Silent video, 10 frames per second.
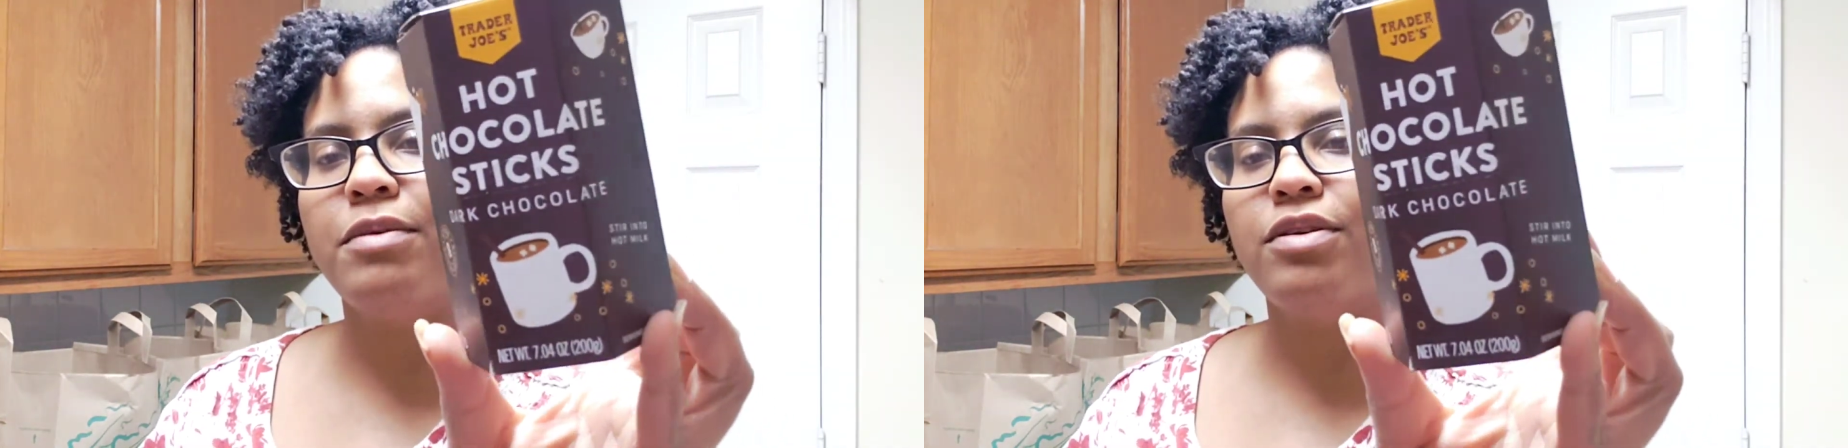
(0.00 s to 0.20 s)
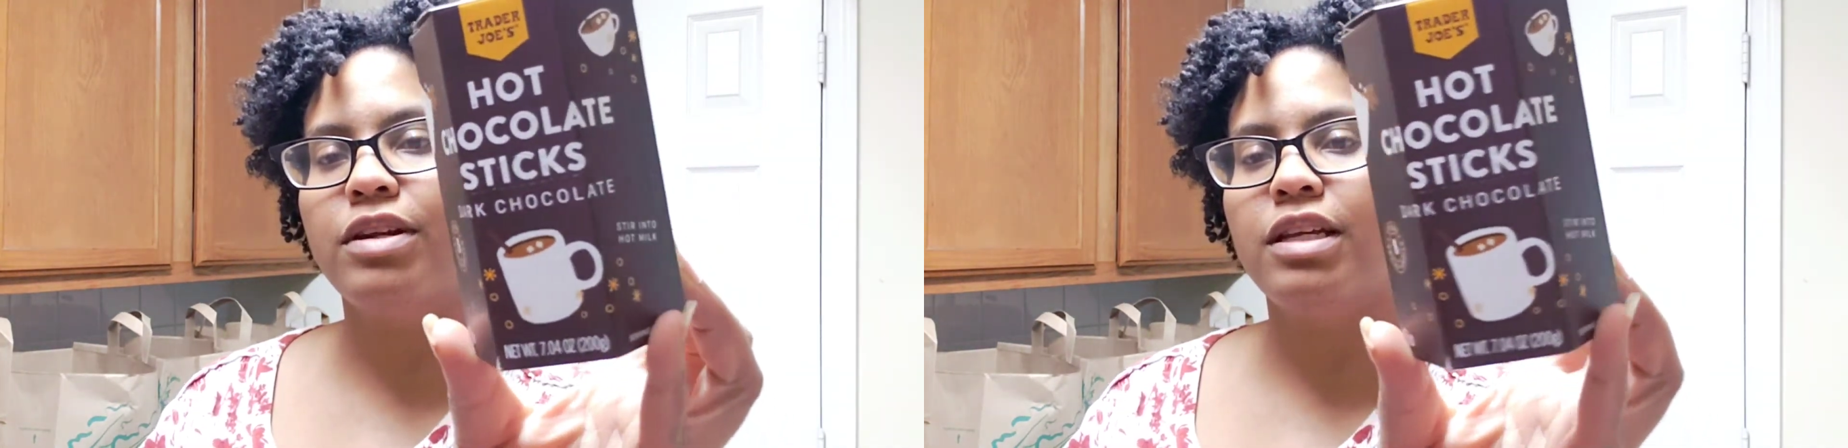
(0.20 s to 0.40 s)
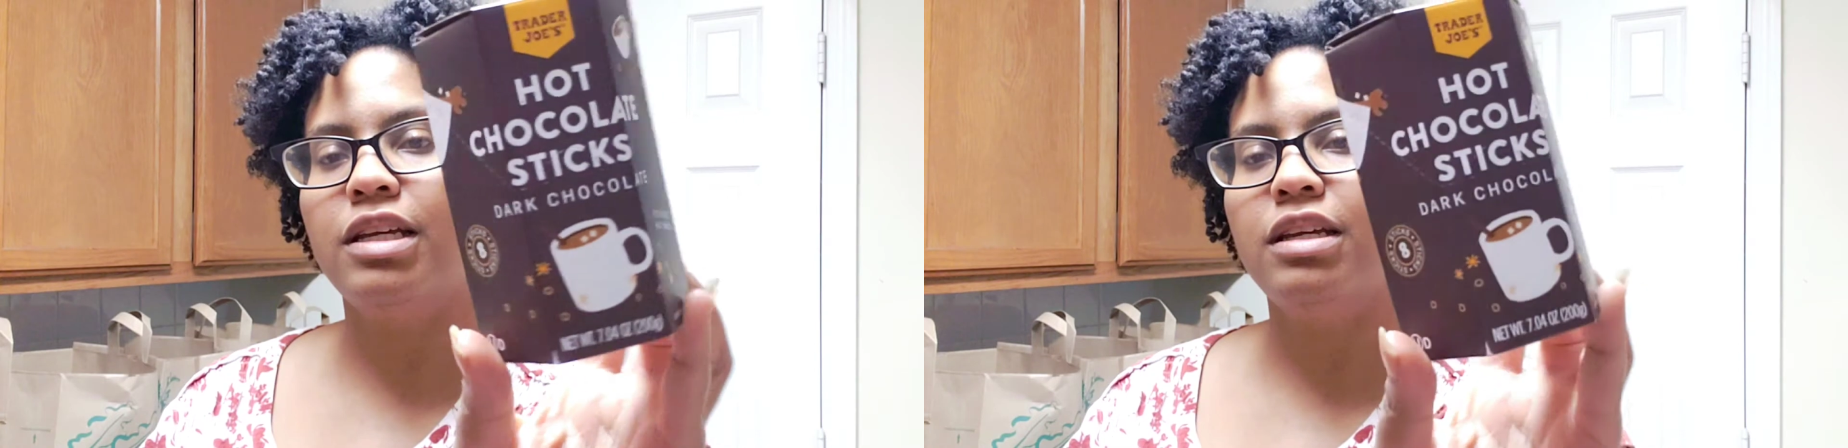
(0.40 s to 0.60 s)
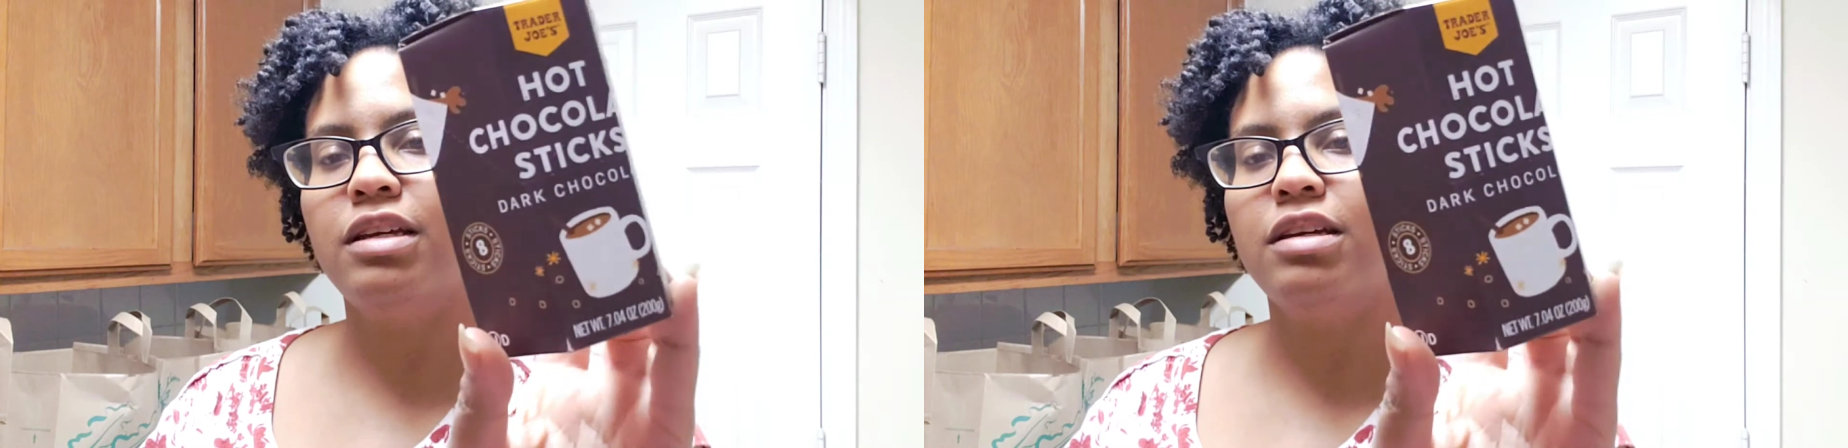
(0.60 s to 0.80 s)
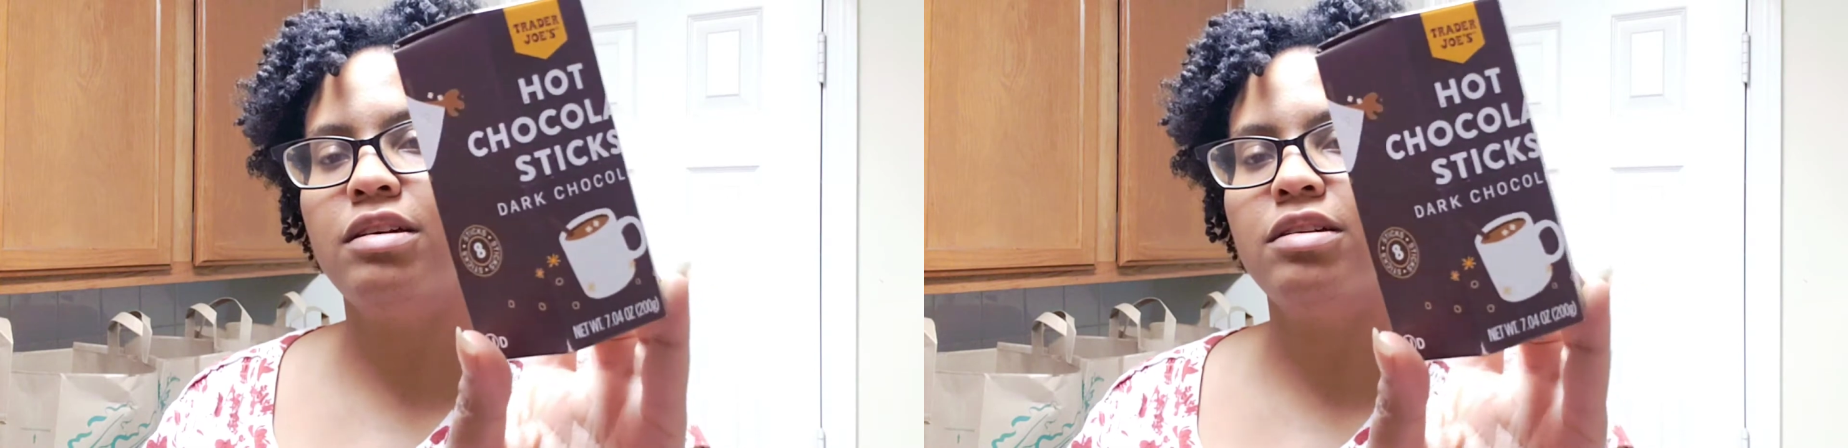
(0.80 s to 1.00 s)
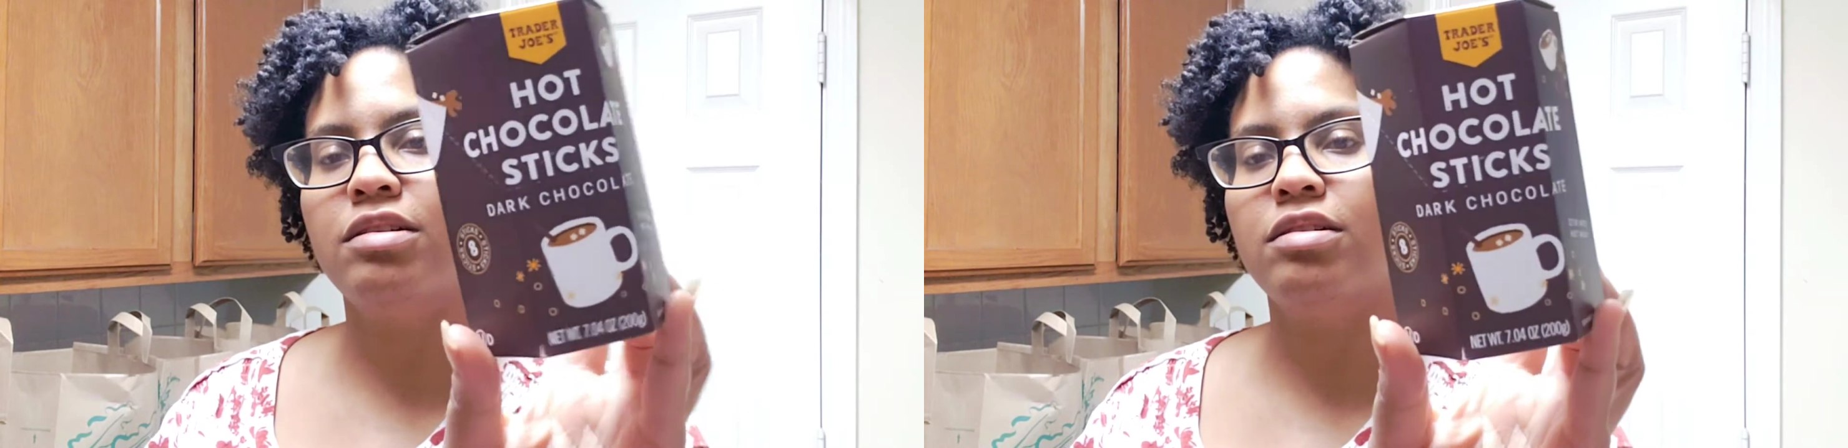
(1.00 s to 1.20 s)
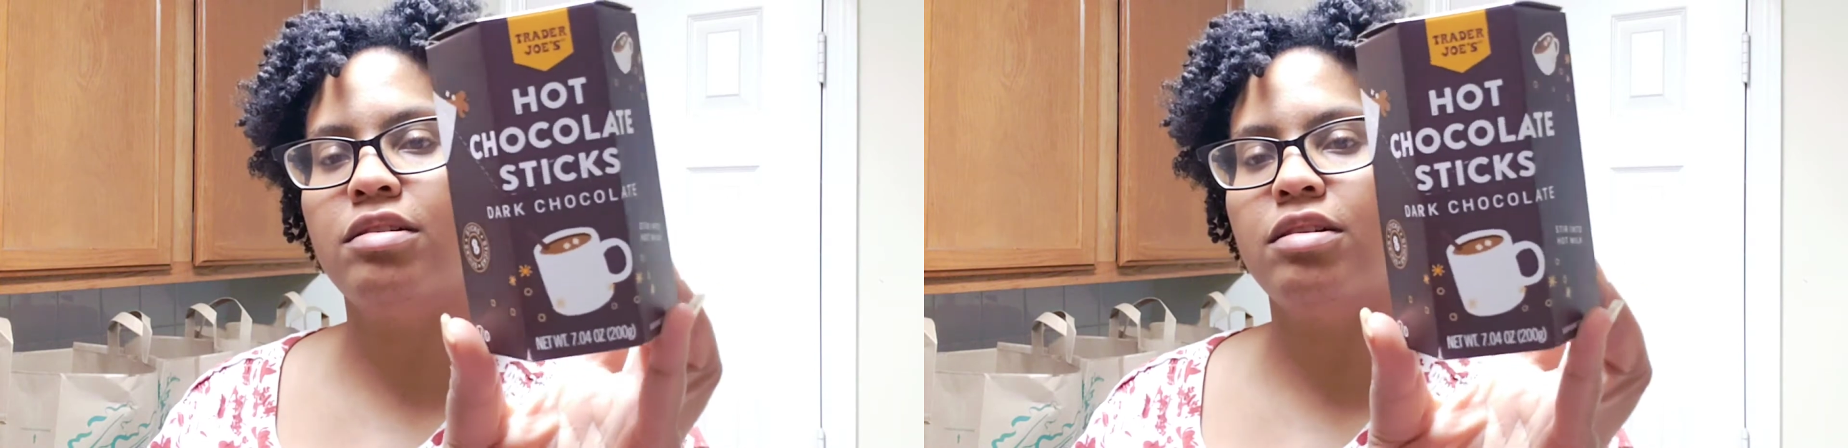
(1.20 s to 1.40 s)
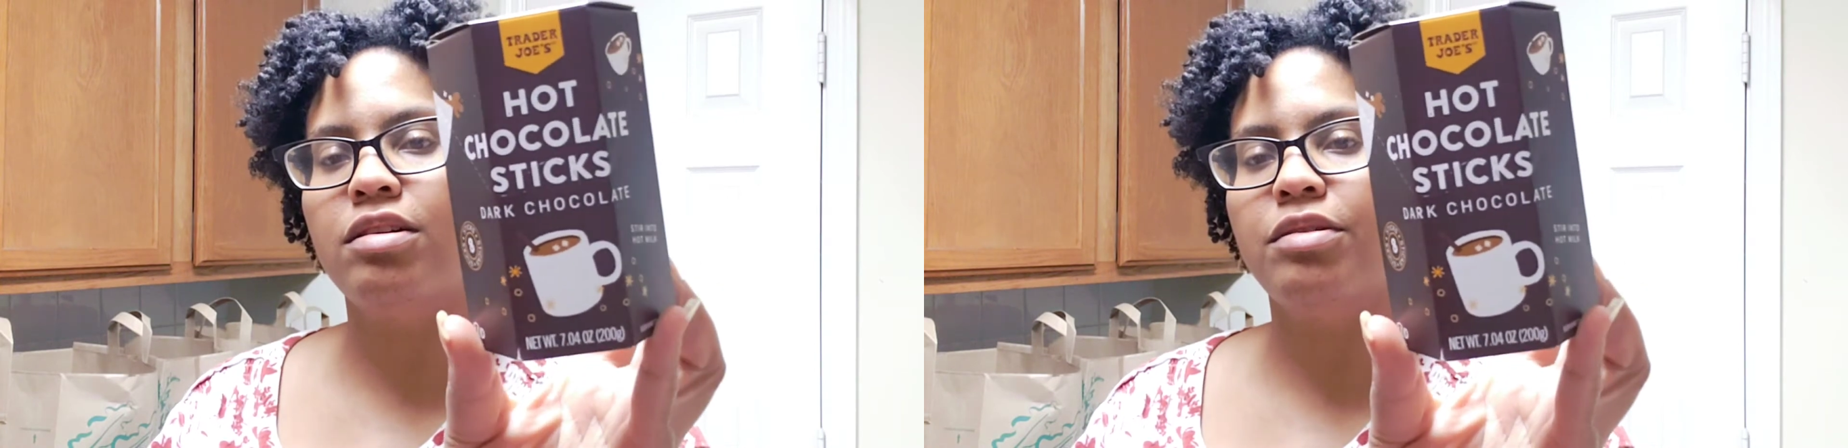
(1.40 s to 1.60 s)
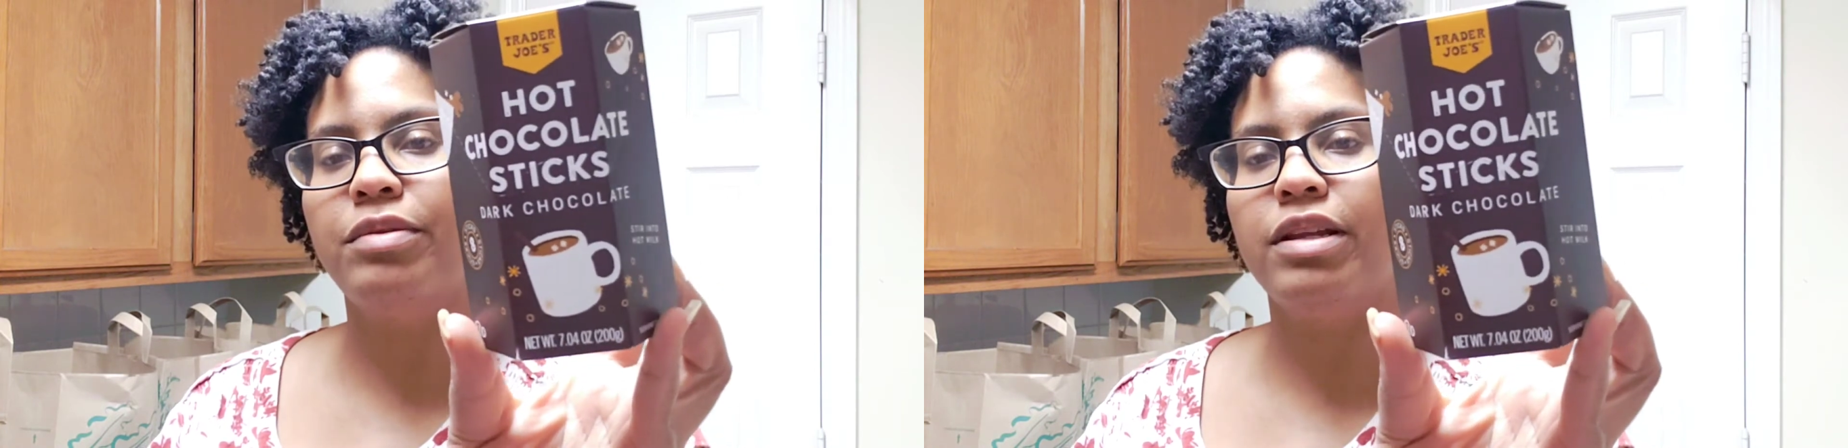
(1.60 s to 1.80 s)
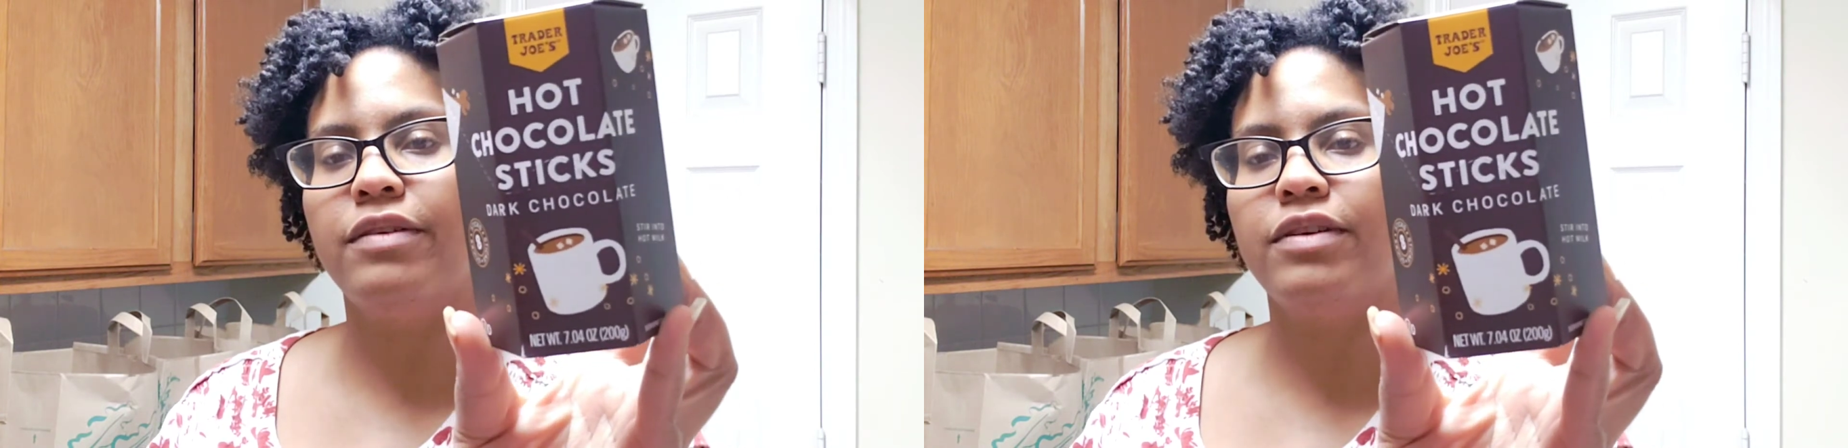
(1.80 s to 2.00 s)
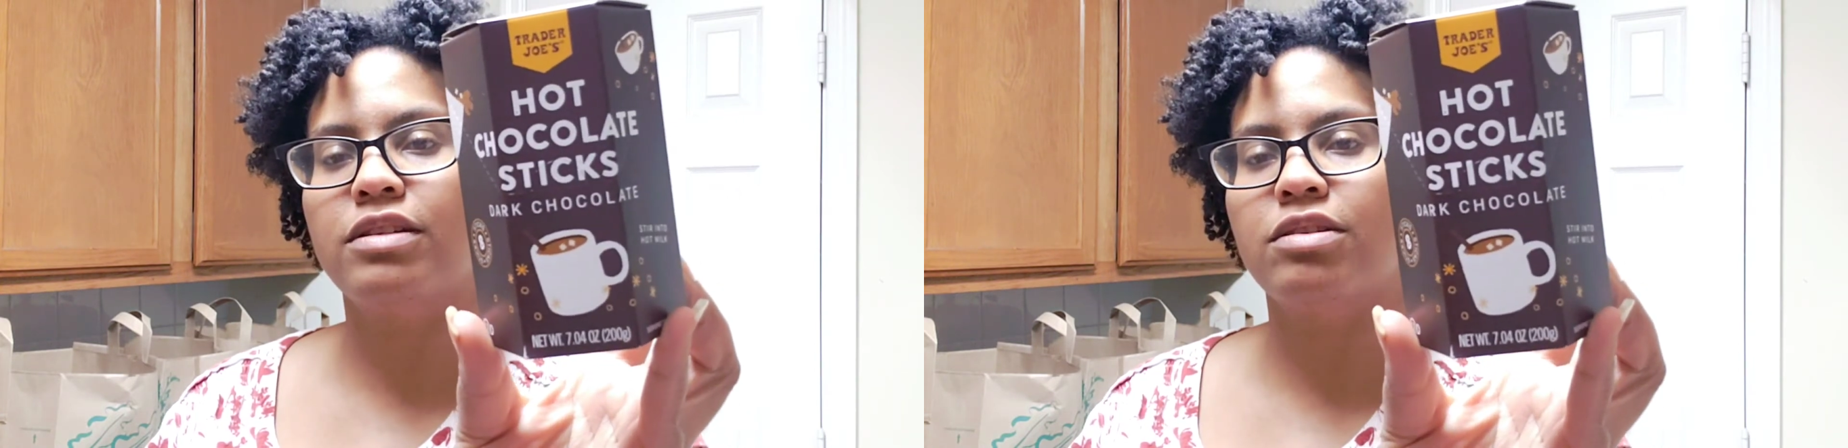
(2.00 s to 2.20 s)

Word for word: morning or whenever.